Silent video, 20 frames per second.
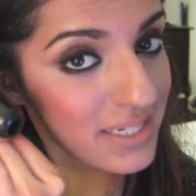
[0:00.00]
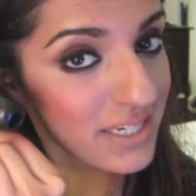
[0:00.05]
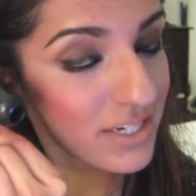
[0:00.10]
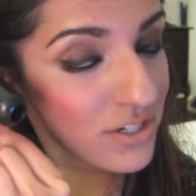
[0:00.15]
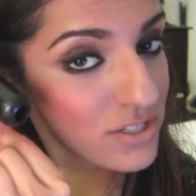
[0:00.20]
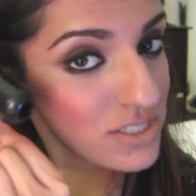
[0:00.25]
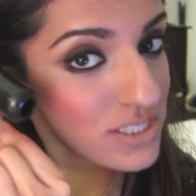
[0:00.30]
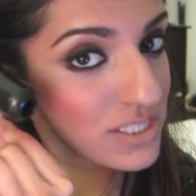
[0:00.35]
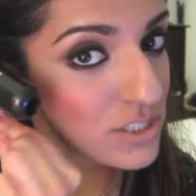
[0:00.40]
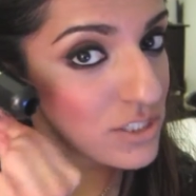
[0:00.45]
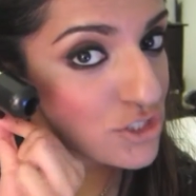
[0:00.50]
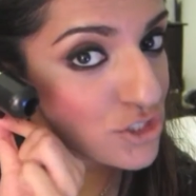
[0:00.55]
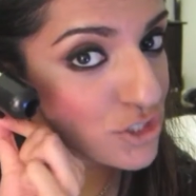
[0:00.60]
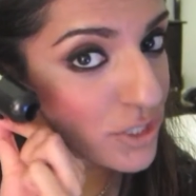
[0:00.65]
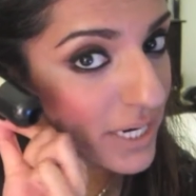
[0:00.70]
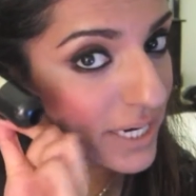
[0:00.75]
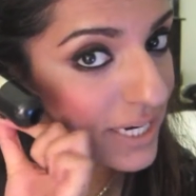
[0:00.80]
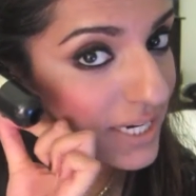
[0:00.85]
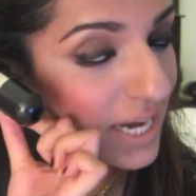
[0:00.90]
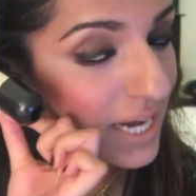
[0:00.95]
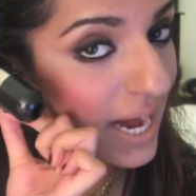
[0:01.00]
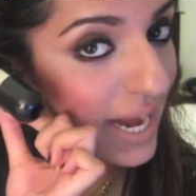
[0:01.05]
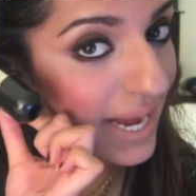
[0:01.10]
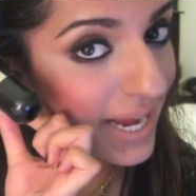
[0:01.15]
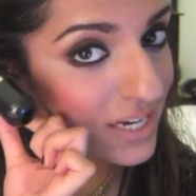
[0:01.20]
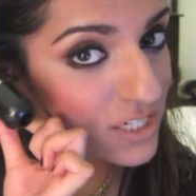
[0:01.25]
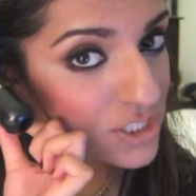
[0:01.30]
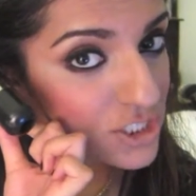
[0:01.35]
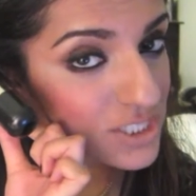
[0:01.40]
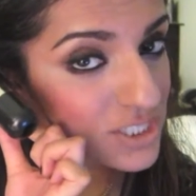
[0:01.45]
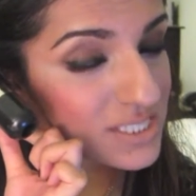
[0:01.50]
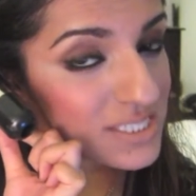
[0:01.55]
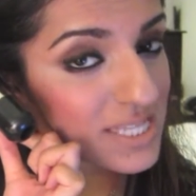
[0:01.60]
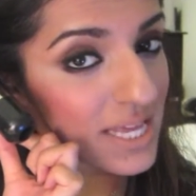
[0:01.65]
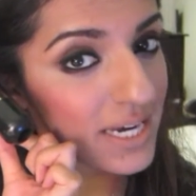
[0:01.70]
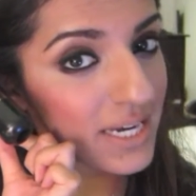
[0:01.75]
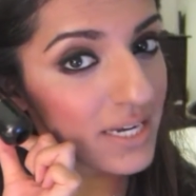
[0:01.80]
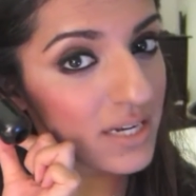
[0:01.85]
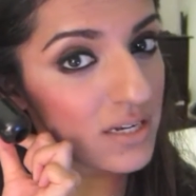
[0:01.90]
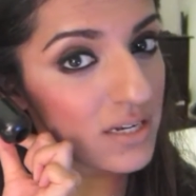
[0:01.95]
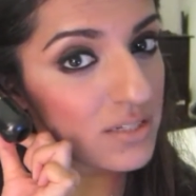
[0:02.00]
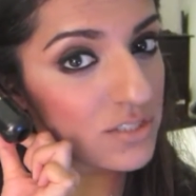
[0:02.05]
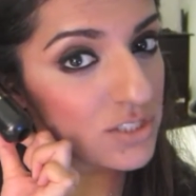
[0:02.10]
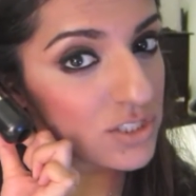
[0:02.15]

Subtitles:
here's the trick. I actually set it